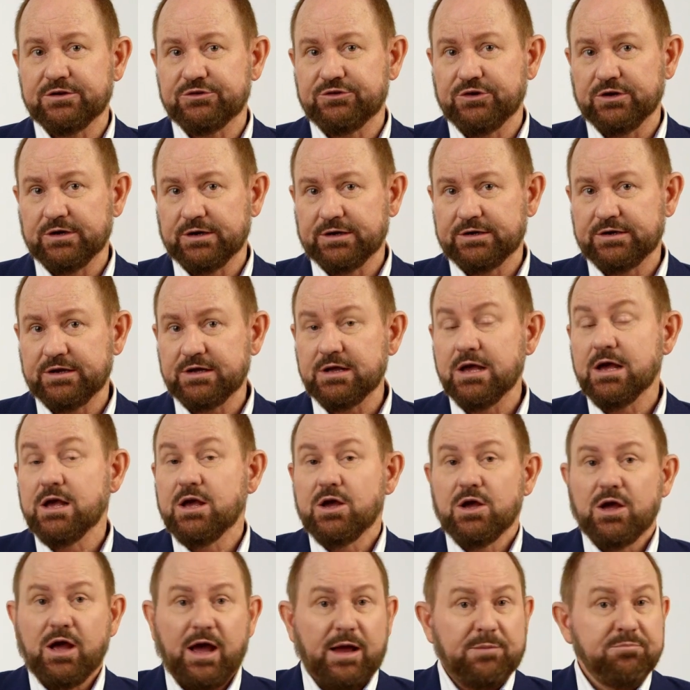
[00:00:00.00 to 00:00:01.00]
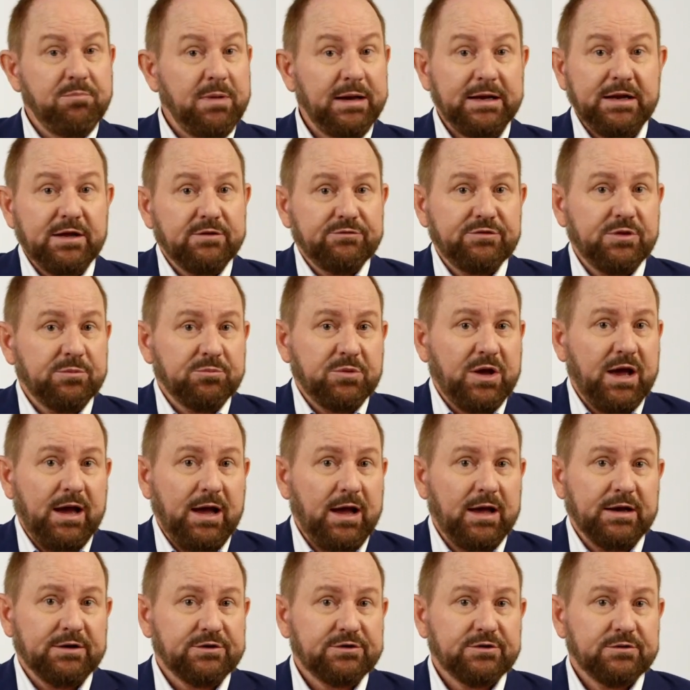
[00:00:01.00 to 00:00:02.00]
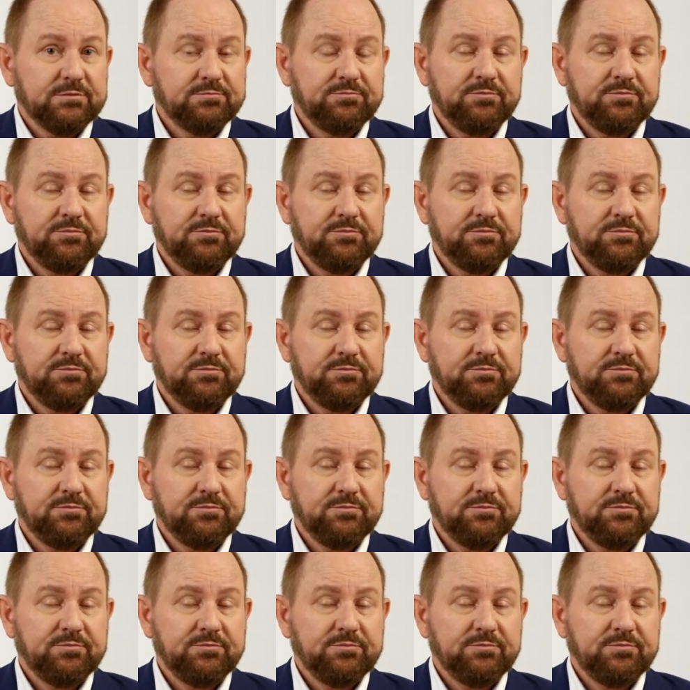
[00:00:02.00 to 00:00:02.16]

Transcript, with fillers: agility, and many of them can't.